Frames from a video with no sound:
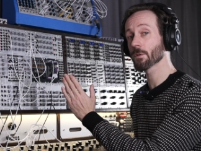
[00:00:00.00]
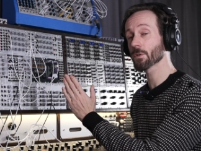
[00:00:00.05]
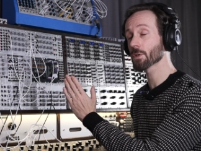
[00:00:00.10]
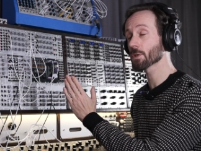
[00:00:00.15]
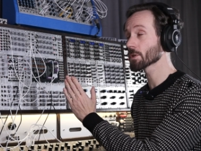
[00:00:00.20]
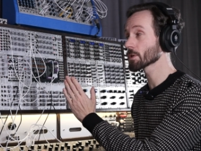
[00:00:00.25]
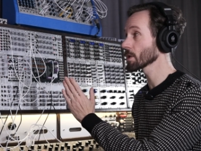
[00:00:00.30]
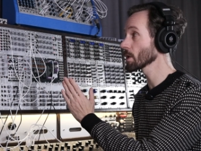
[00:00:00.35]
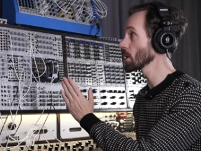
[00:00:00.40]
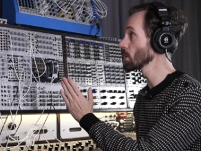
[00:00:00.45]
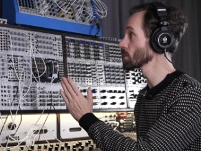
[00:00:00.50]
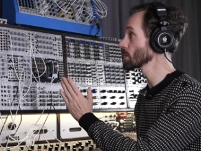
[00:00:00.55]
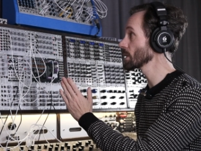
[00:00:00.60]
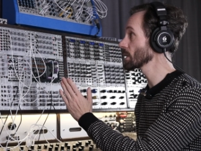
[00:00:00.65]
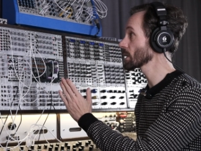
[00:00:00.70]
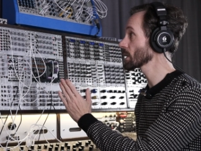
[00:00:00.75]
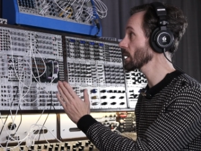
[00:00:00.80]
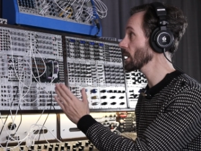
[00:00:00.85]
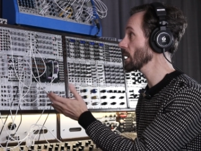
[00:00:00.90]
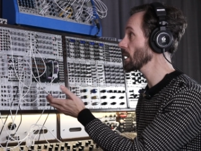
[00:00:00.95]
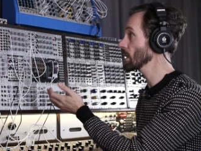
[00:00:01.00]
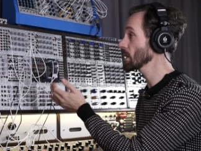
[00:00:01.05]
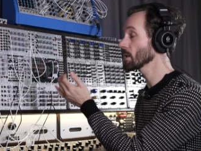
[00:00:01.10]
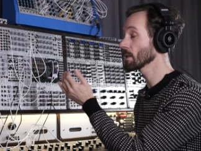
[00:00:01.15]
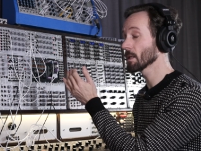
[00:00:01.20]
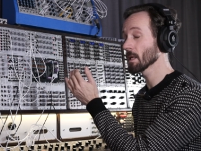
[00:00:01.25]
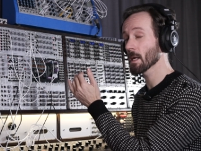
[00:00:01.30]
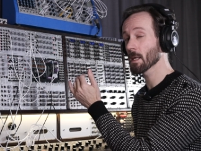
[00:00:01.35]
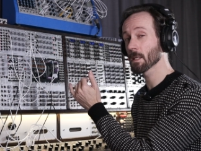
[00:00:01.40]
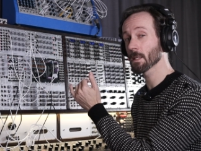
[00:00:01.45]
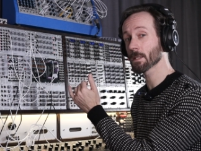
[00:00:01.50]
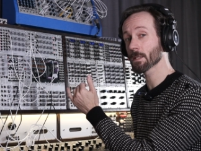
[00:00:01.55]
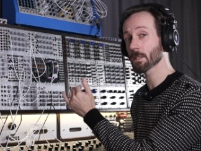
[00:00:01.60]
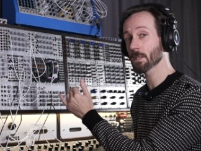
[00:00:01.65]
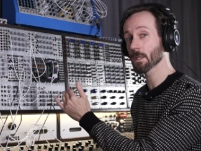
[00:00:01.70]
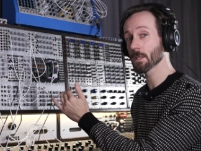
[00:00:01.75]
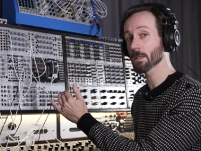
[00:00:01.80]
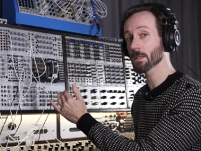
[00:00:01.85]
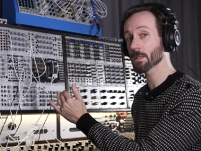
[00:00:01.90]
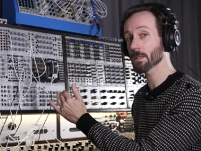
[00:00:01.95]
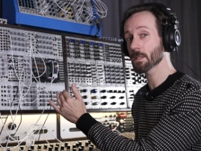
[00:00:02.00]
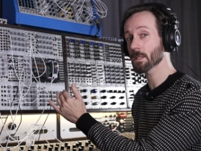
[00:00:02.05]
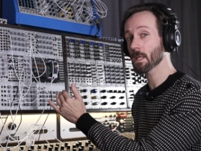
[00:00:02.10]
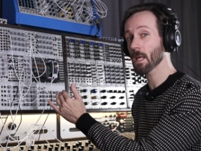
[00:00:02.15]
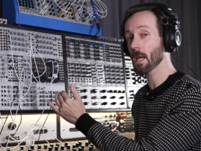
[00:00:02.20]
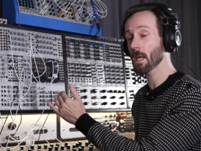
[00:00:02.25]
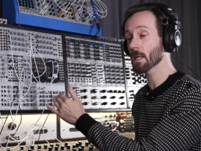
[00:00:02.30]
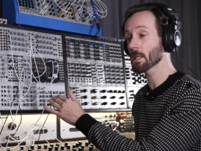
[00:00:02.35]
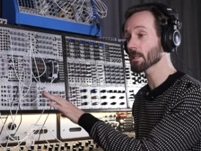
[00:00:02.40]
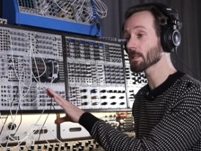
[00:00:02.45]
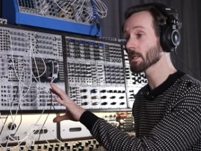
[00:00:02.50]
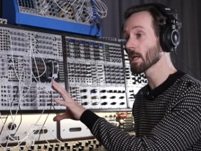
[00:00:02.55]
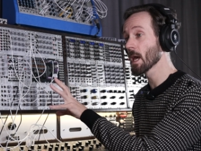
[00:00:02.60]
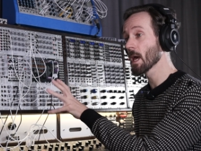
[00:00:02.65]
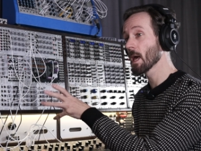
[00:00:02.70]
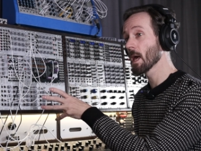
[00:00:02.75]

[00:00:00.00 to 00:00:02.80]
slow decay, then it sustains